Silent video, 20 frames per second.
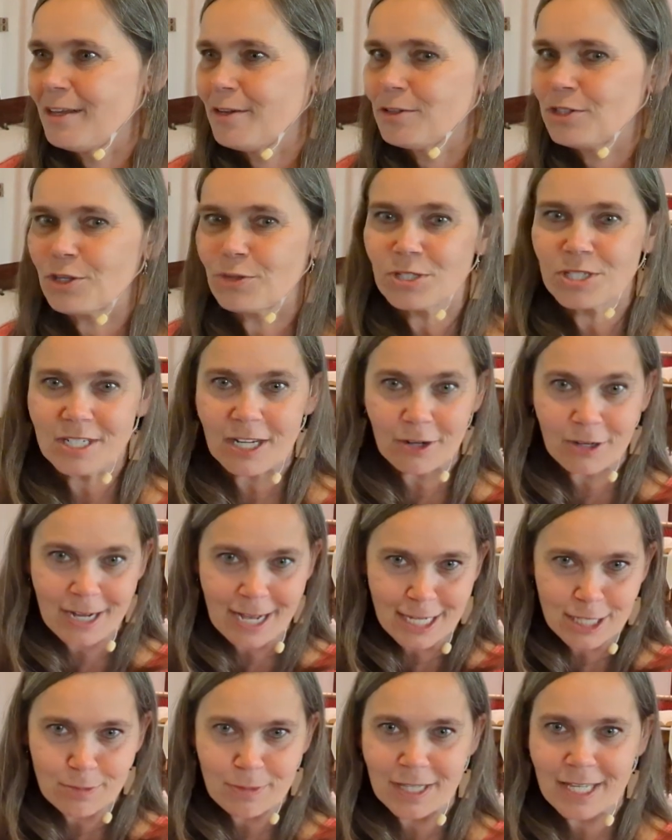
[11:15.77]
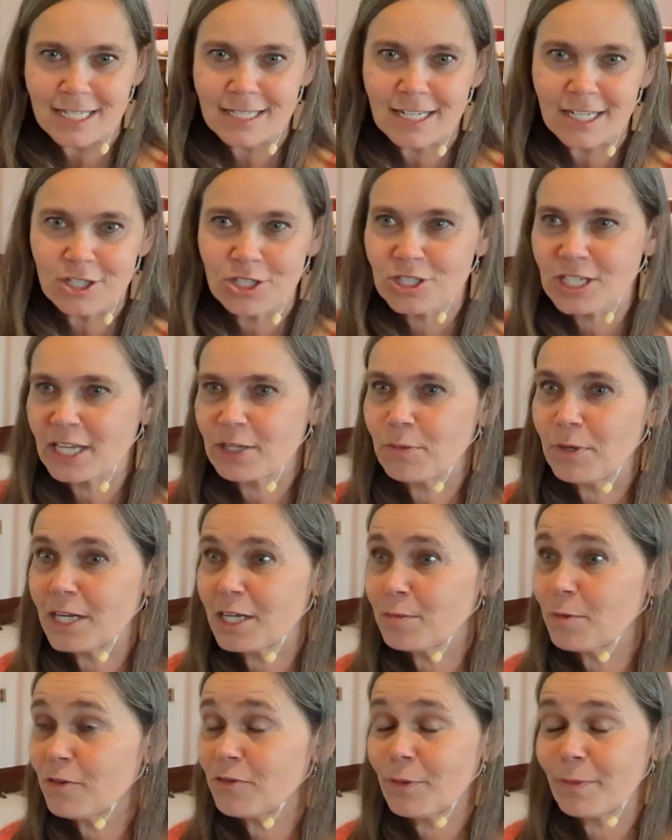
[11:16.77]
So Sarah asked me last night, she's like, you want
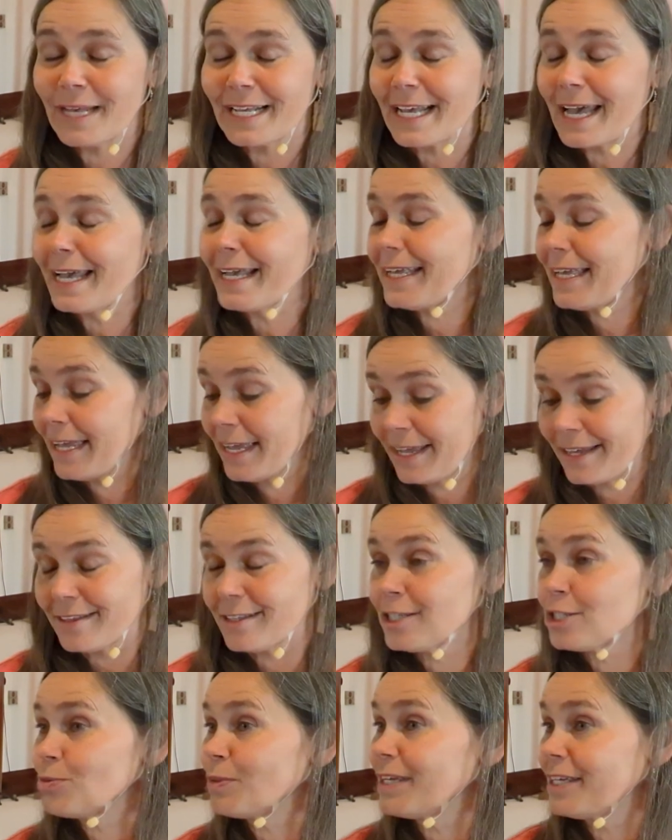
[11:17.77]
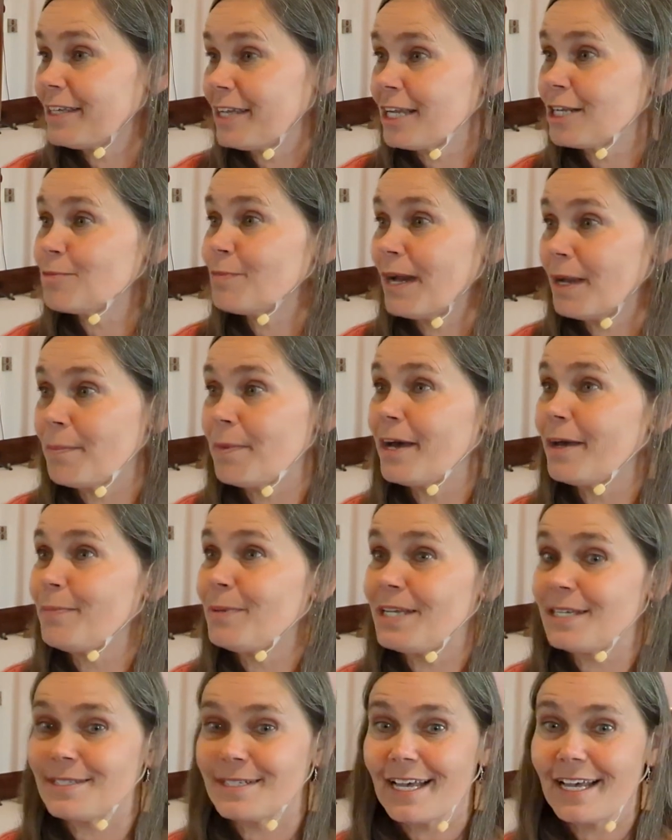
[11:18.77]
to come over? I'm like, I can't. This week kicked my butt
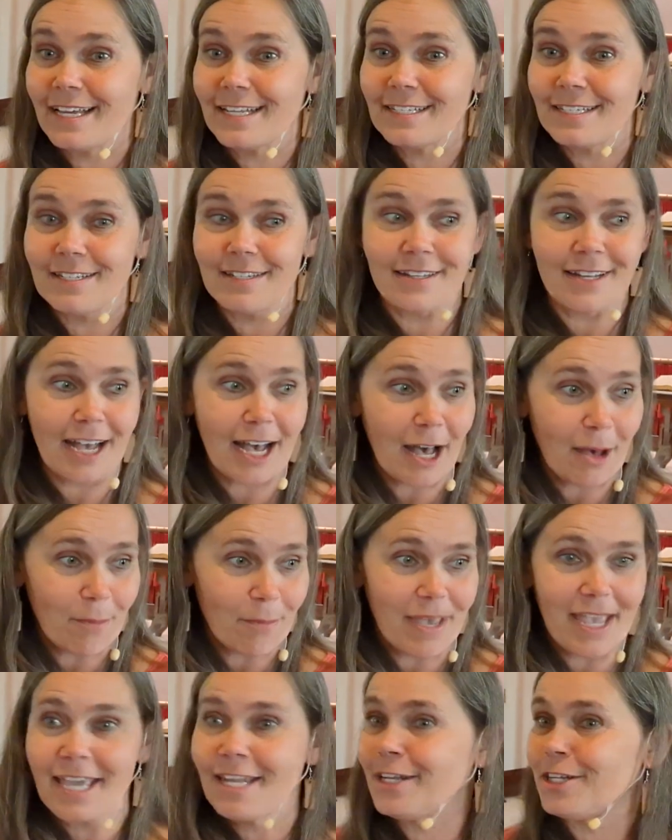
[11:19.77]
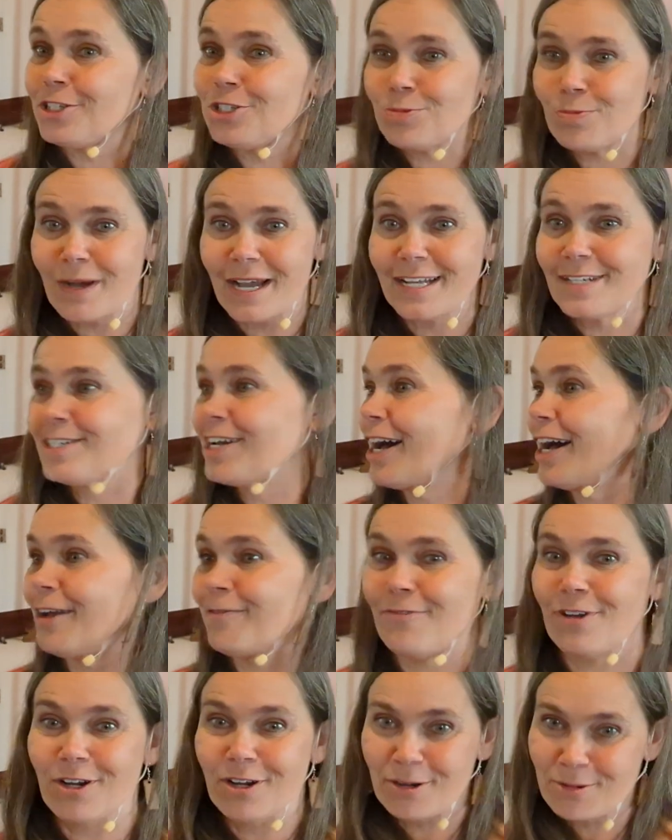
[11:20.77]
because I did not manage my
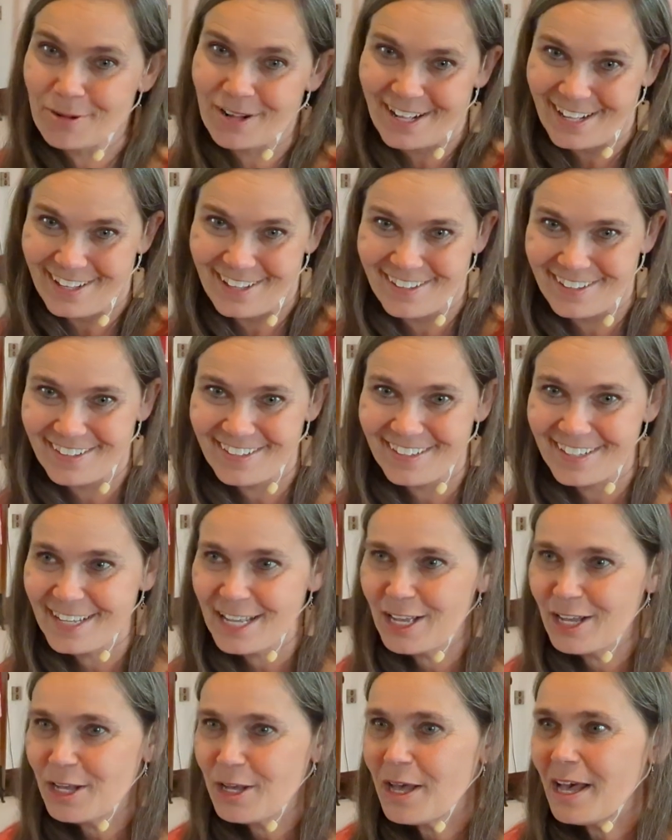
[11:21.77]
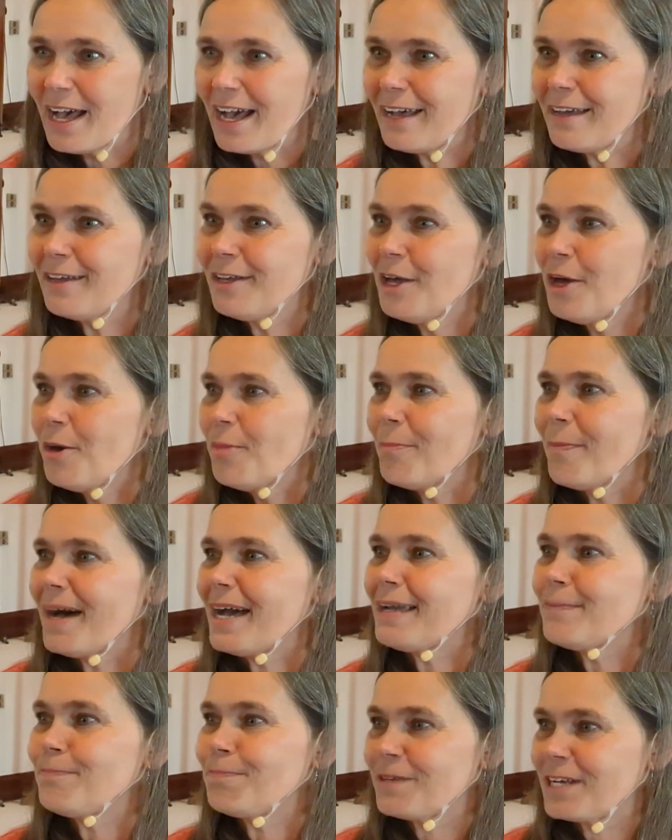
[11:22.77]
time very well.
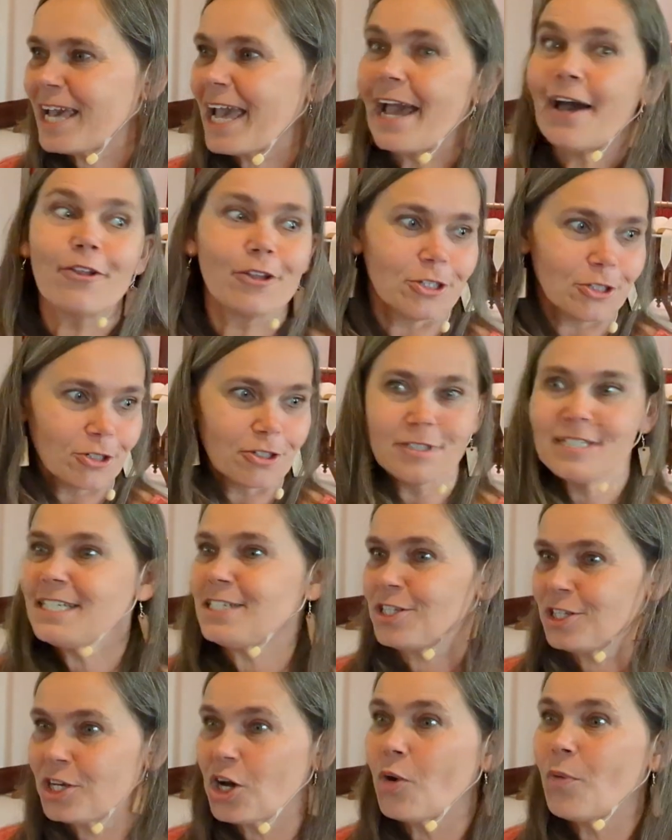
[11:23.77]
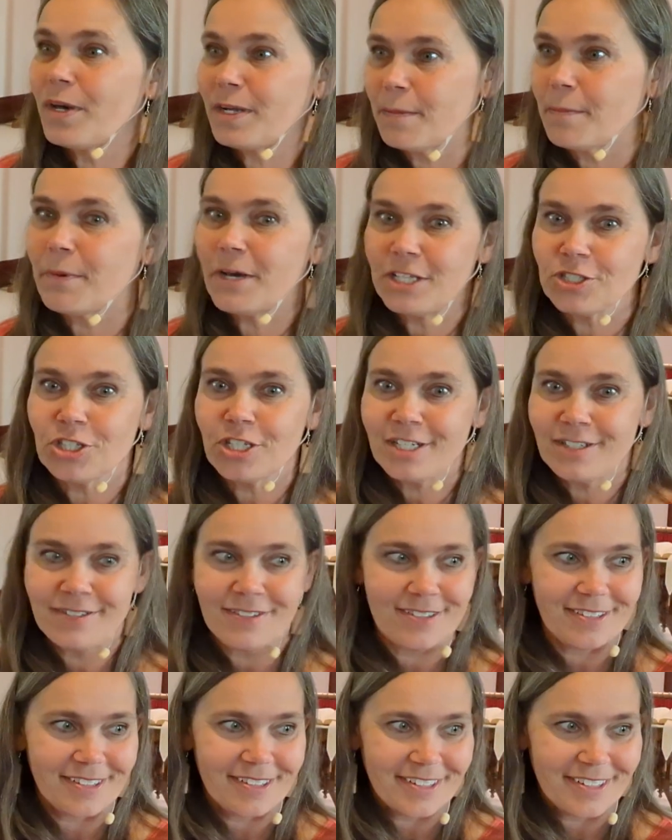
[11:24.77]
My calendar needs to go on a budget.
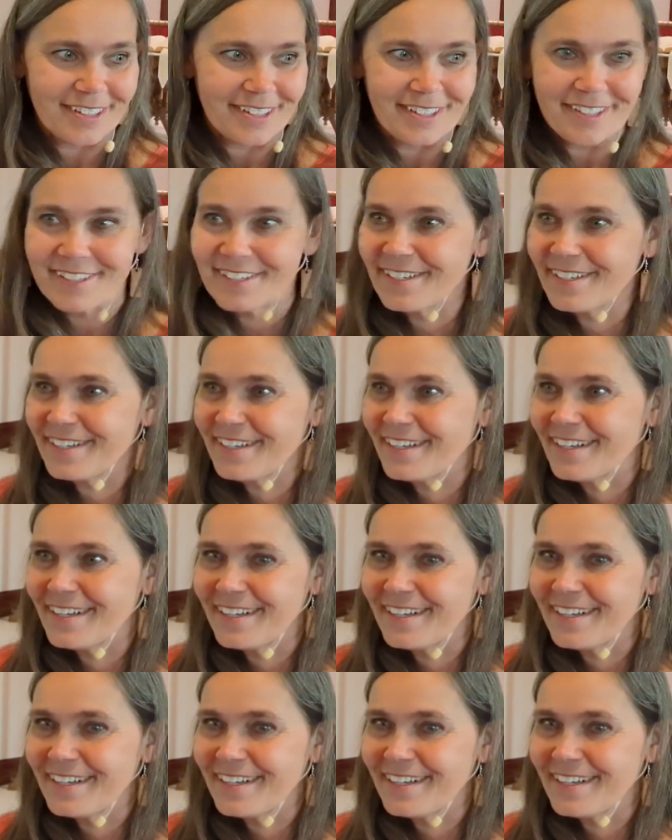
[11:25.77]
Yeah.